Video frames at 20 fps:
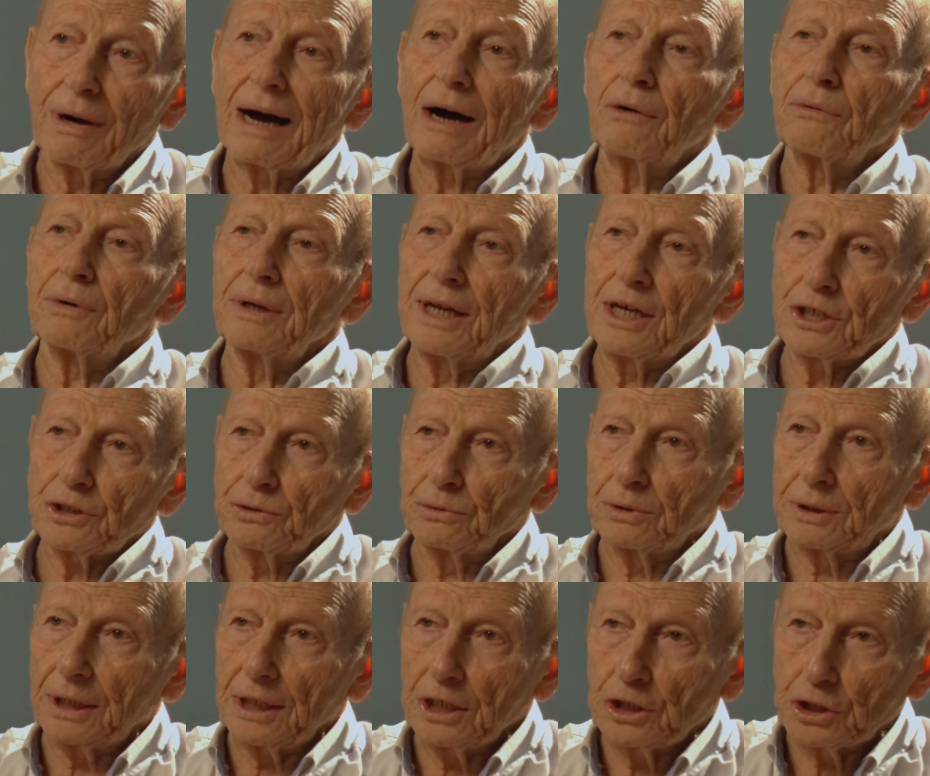our relation
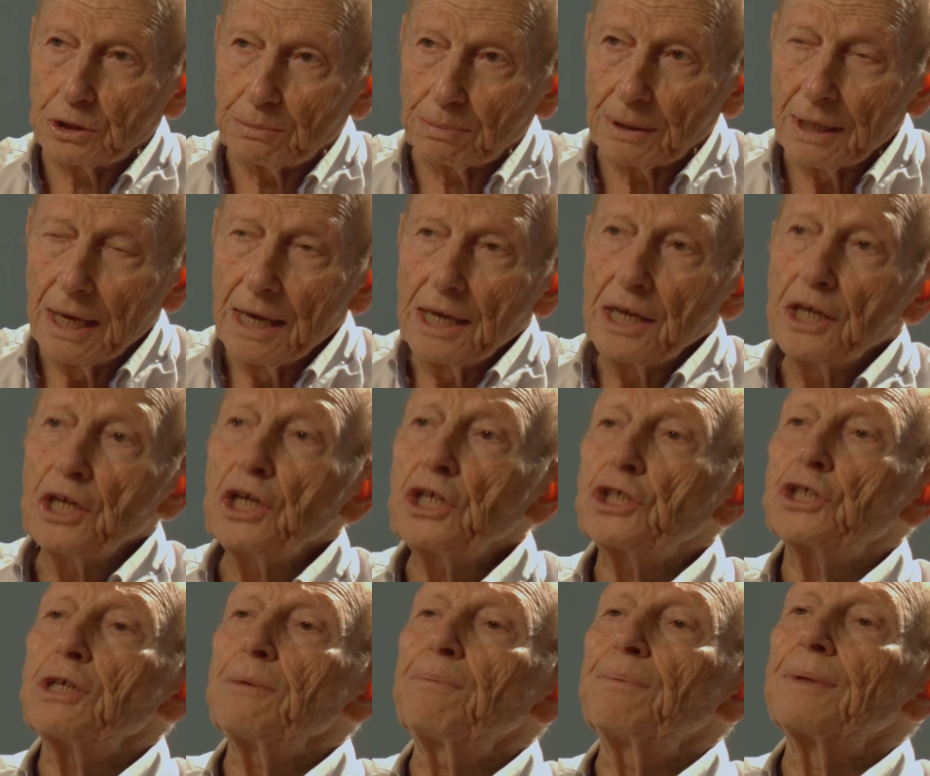to Egypt.
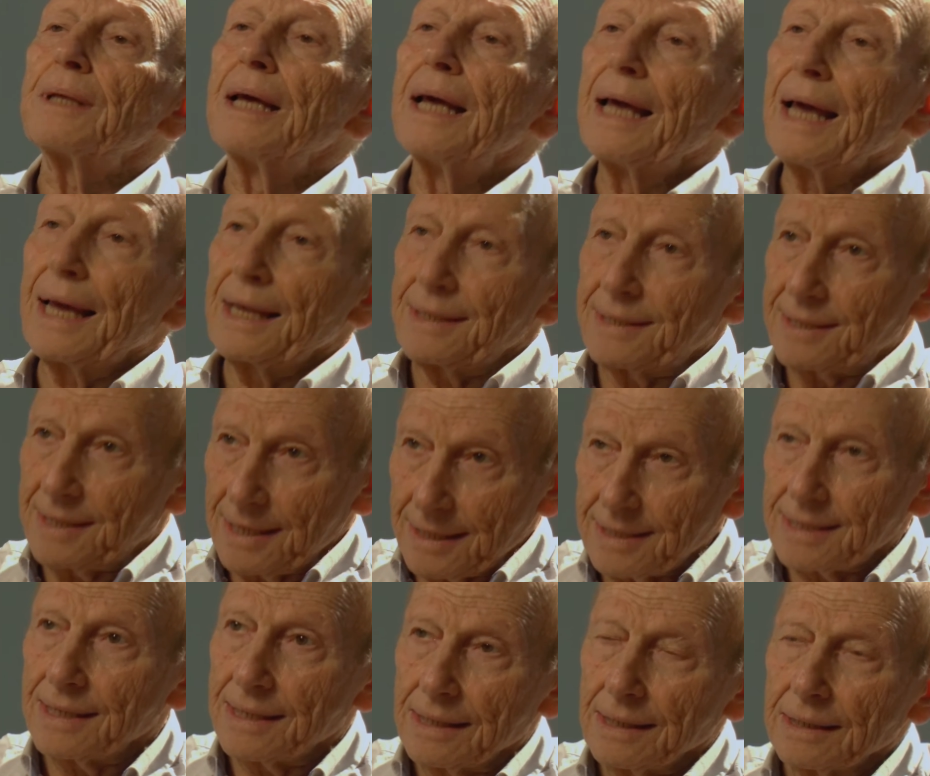Egypt and
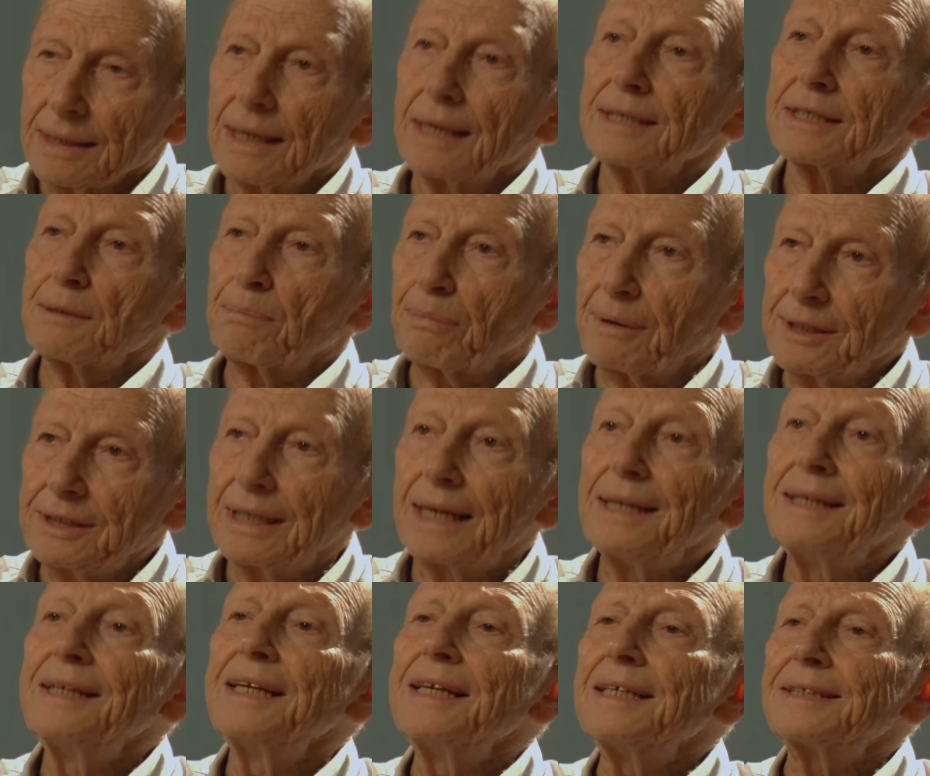Sisi, as a
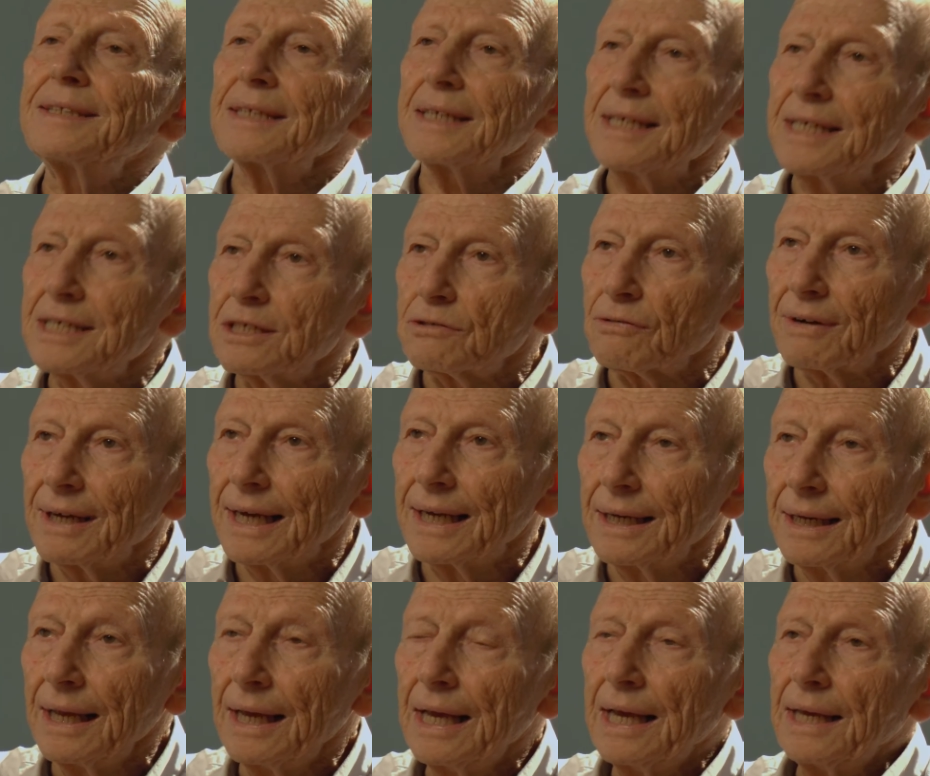president, needs Israel,